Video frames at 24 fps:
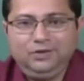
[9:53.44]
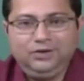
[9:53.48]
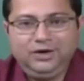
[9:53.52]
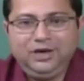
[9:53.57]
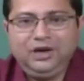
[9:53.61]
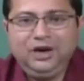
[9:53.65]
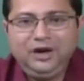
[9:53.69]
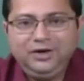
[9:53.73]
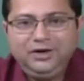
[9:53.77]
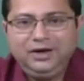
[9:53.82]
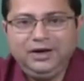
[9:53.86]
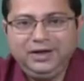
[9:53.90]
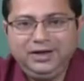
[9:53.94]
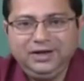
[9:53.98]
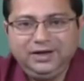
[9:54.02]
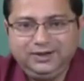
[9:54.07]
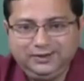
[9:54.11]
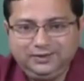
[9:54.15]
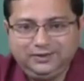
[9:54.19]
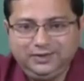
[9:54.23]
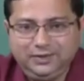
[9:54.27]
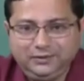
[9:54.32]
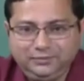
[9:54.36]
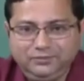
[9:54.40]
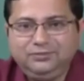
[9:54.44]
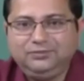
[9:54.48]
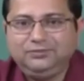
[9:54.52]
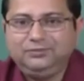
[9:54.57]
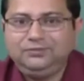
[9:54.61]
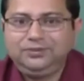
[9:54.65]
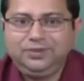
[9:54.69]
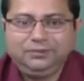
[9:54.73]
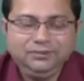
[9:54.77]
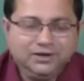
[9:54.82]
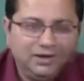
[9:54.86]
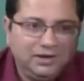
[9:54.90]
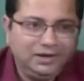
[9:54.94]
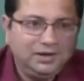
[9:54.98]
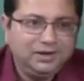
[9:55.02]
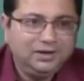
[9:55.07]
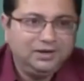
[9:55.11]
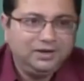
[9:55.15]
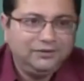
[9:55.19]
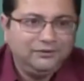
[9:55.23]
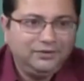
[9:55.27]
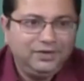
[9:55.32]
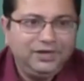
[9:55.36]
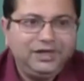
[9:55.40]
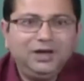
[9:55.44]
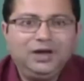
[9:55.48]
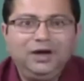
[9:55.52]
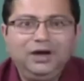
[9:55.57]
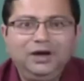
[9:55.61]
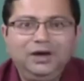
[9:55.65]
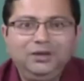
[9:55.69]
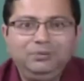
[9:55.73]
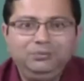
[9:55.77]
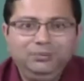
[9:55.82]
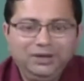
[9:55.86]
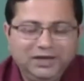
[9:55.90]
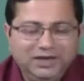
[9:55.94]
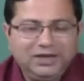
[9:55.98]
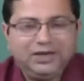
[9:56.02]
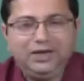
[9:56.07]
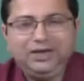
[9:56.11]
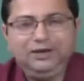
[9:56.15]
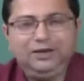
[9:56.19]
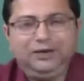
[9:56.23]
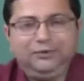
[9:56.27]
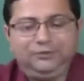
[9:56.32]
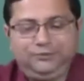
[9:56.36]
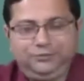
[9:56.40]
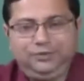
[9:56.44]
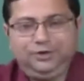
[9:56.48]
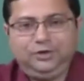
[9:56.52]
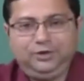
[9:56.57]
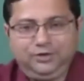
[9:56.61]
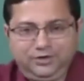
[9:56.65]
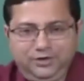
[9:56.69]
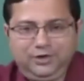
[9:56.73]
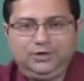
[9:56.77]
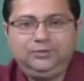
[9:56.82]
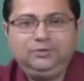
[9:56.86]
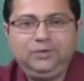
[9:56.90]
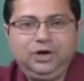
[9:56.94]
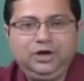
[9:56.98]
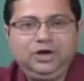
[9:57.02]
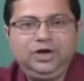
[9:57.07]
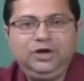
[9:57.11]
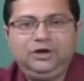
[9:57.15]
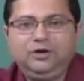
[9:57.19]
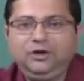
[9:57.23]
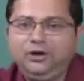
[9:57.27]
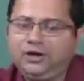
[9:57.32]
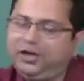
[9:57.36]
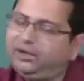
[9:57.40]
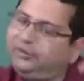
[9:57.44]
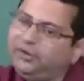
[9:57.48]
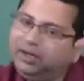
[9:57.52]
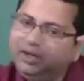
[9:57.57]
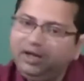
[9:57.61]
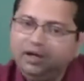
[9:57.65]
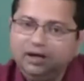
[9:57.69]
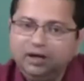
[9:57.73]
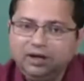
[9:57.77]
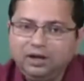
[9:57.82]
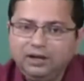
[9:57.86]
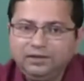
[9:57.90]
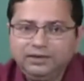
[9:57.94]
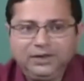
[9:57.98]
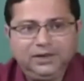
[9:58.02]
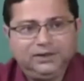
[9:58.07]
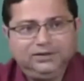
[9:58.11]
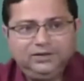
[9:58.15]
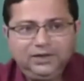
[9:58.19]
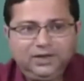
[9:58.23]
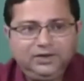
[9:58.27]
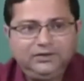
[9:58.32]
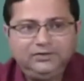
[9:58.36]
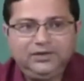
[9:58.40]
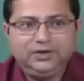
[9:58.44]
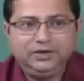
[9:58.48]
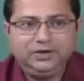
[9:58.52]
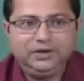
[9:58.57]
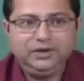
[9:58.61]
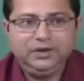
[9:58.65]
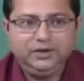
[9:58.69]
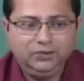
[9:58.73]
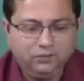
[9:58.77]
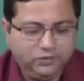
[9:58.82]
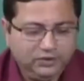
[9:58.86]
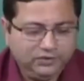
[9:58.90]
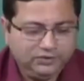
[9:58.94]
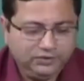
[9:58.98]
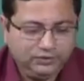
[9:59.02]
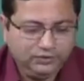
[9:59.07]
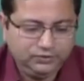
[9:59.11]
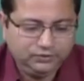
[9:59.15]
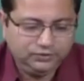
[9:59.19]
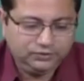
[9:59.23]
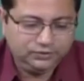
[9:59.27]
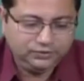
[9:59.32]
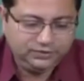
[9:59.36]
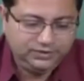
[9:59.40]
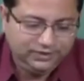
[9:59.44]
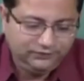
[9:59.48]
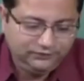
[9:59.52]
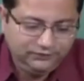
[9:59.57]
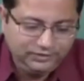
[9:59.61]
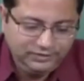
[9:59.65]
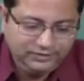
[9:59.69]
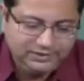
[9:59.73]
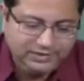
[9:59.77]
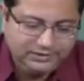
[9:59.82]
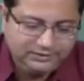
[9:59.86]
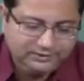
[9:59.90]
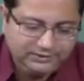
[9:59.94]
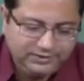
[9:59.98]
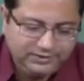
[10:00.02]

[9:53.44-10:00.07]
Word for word: more than one hundred years now. From the very early beginning of modern rocketry, that thrust vectoring was used. So, therefore,